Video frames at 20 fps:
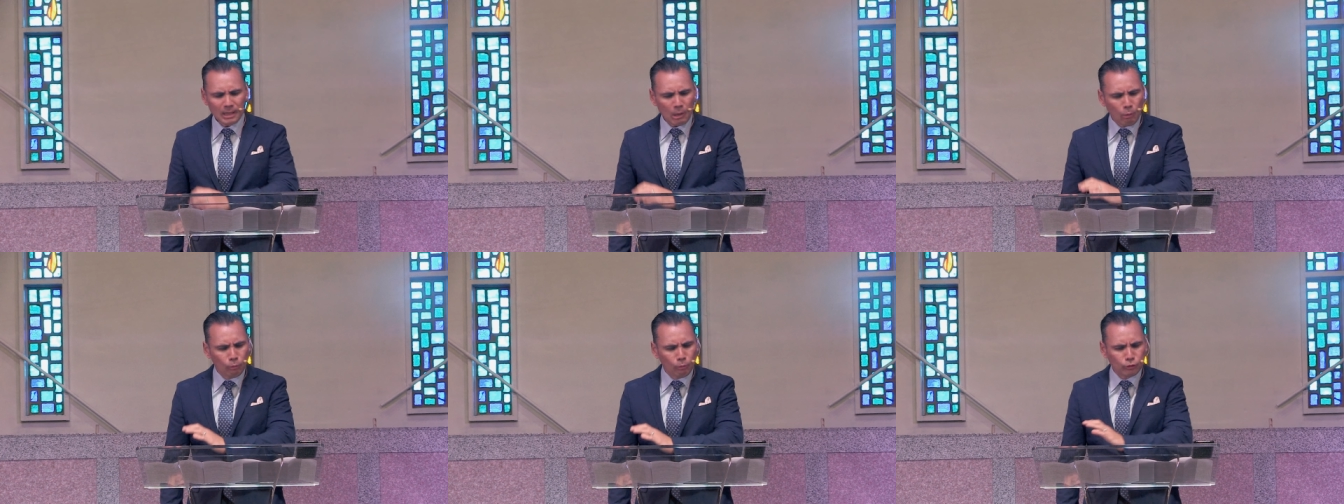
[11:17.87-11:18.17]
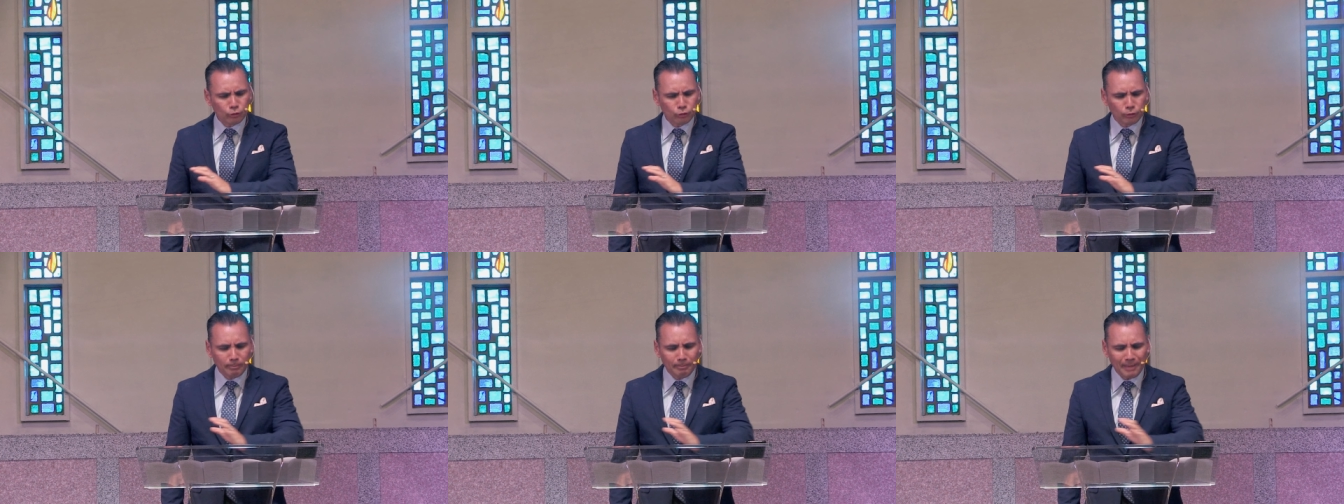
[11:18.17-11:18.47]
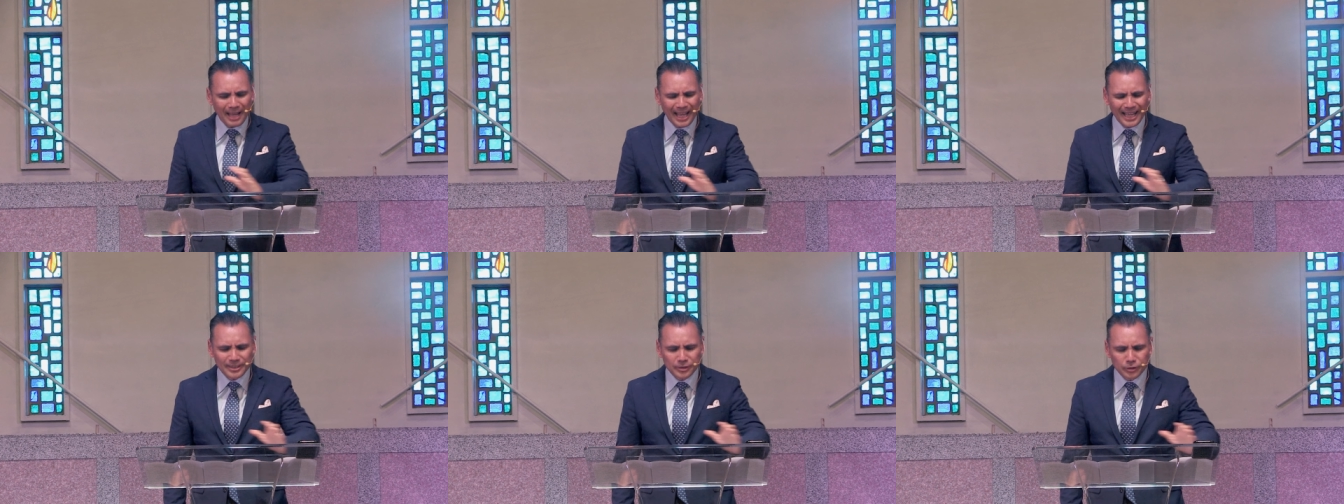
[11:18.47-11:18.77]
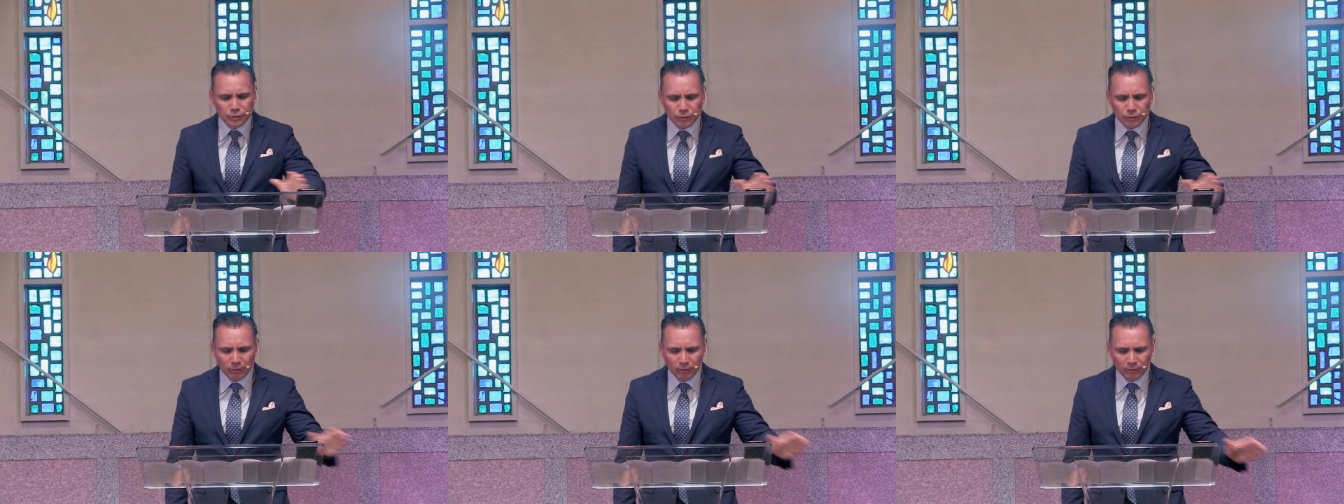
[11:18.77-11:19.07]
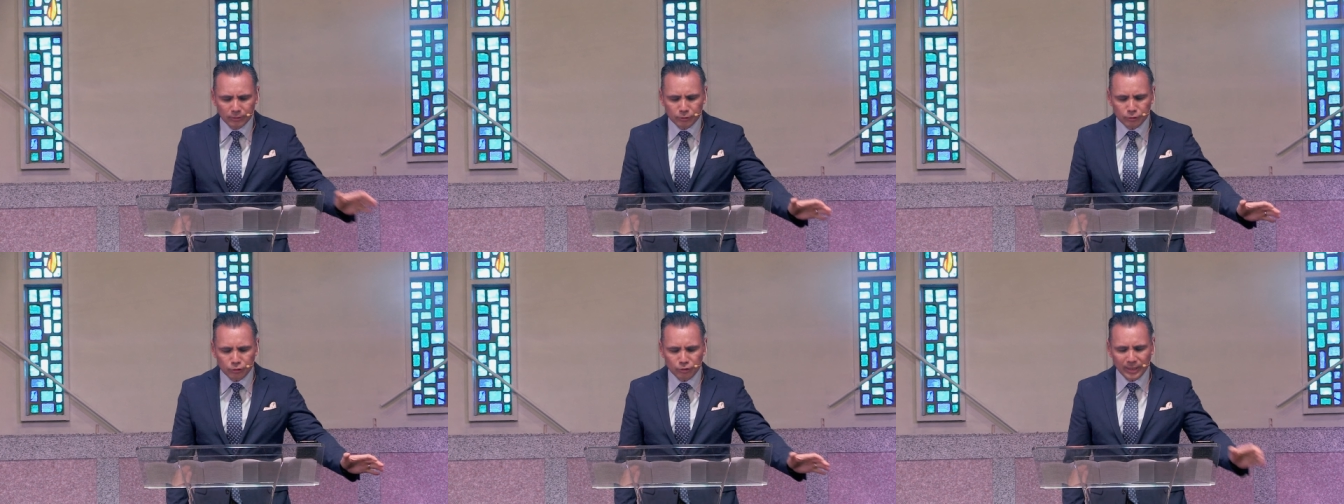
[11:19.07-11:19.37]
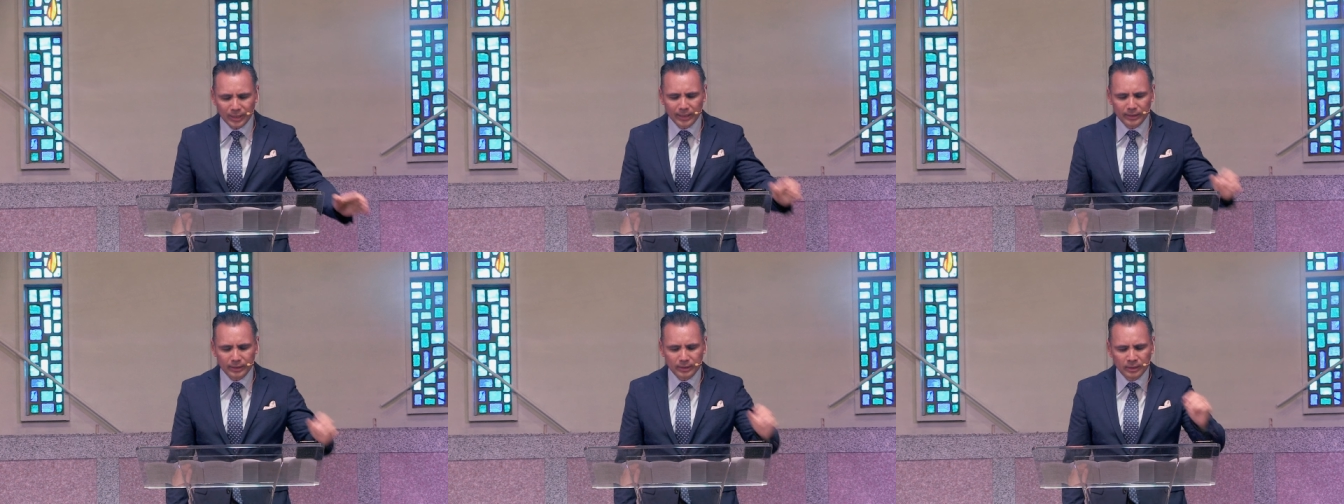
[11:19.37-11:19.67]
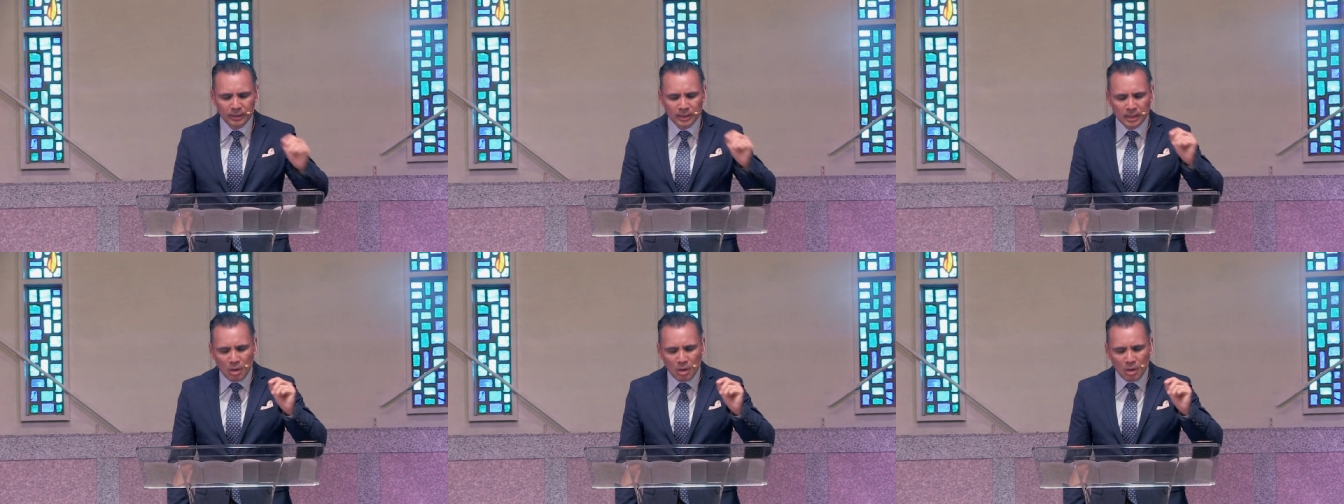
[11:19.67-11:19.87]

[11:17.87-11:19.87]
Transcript: which surpasses all understanding,